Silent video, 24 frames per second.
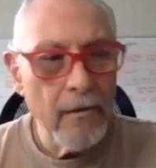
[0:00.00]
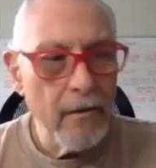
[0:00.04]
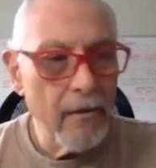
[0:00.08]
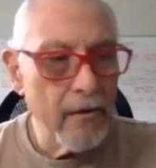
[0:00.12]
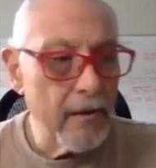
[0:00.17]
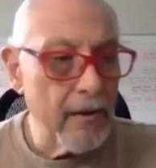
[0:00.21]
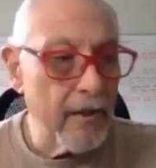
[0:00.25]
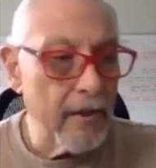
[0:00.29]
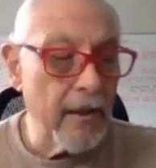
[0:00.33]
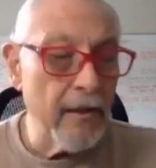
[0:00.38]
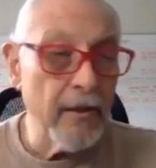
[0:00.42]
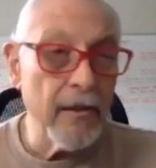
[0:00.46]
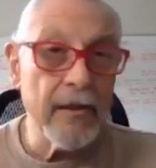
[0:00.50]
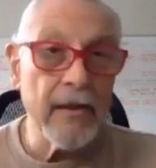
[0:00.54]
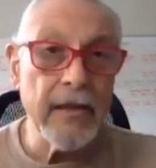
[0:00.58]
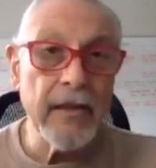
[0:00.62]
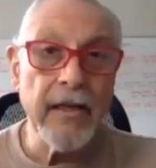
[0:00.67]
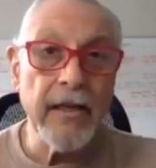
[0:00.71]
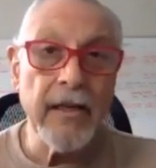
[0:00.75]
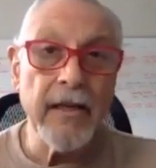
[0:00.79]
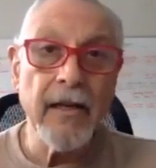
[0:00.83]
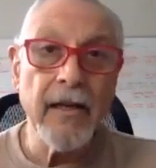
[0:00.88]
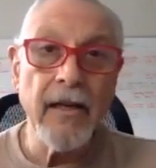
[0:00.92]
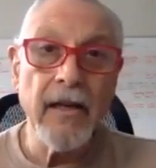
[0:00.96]

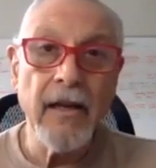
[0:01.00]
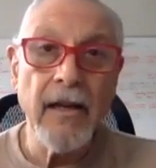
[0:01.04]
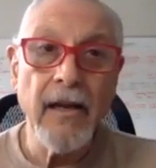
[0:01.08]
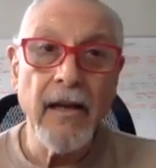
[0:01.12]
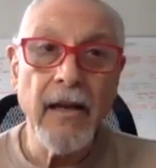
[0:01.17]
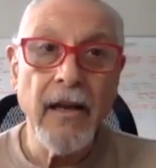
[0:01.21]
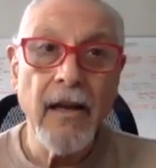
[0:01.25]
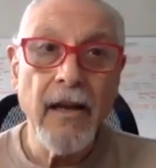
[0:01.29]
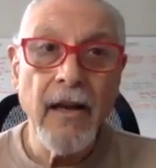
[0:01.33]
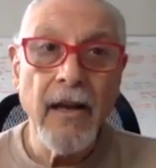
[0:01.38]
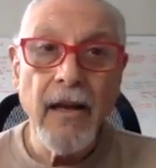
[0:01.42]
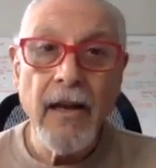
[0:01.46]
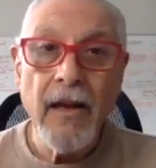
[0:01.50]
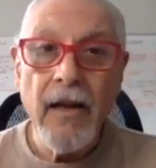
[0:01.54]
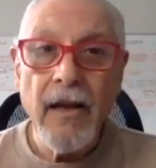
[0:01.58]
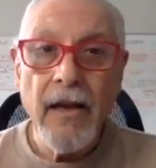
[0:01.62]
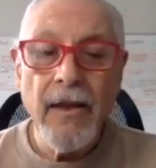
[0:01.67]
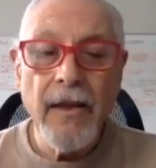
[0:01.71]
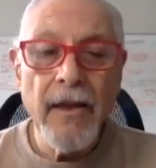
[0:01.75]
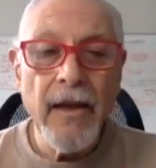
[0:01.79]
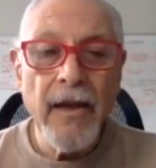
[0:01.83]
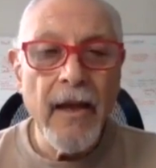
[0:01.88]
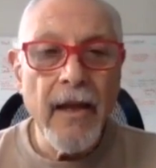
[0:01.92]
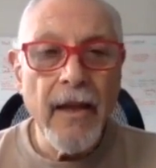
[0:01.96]
Seriously?
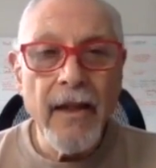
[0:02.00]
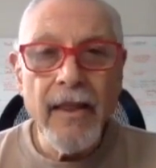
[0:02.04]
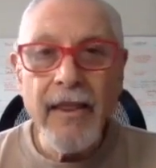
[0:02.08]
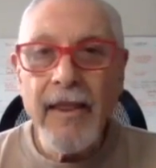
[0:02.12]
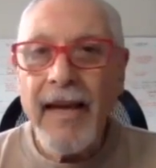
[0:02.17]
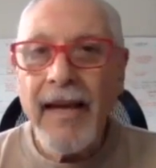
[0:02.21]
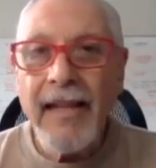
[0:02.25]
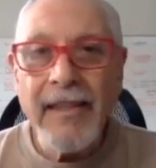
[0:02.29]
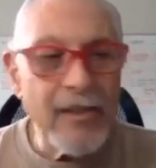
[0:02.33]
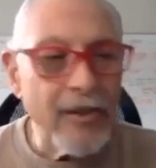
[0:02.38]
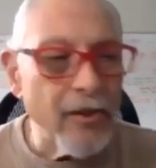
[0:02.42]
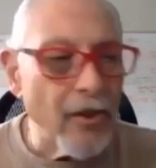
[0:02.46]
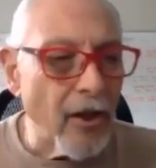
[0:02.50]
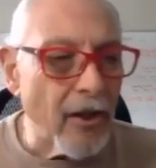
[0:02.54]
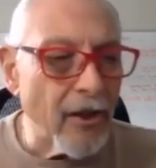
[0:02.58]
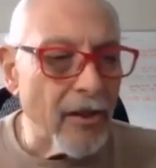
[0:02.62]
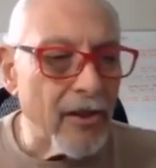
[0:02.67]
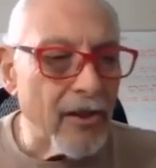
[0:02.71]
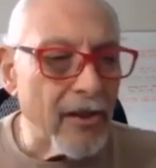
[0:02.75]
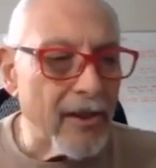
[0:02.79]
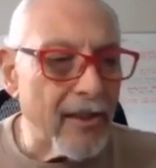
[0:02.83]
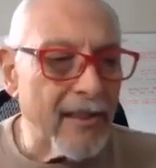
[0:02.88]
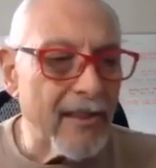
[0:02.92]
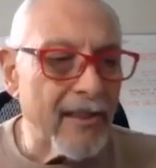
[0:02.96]
That's not
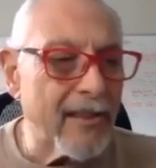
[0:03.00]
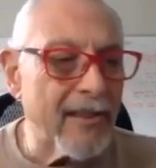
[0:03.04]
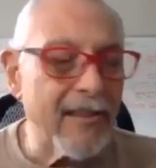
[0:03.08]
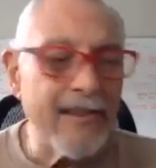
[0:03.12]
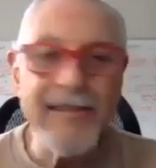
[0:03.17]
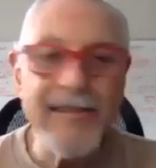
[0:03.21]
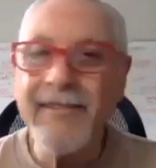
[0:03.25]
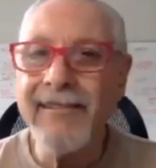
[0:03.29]
just,